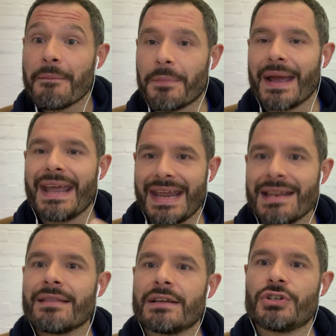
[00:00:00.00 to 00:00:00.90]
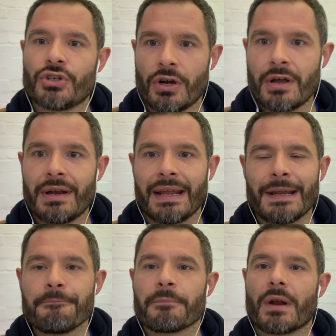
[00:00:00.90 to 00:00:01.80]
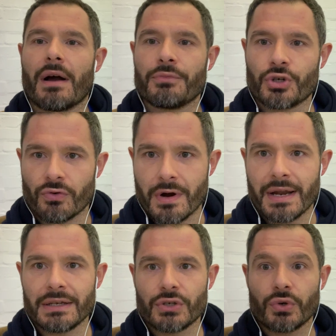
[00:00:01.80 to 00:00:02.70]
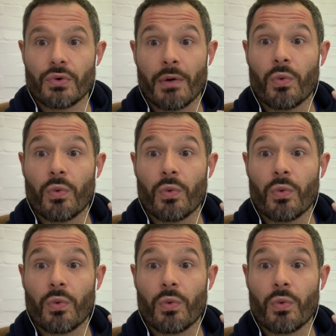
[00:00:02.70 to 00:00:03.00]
But in the journey, I'm trying to,